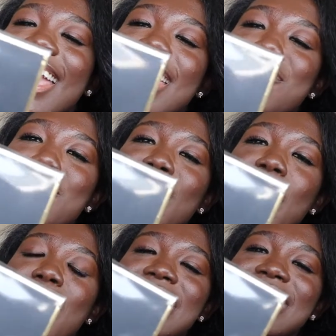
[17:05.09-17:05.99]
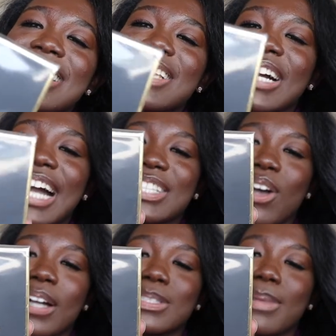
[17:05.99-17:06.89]
And if you follow my TikTok, I
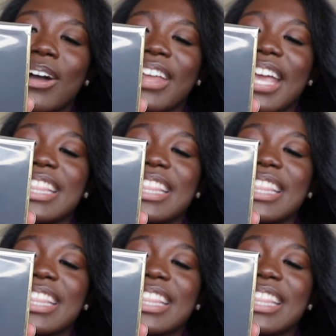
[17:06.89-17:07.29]
talked about it.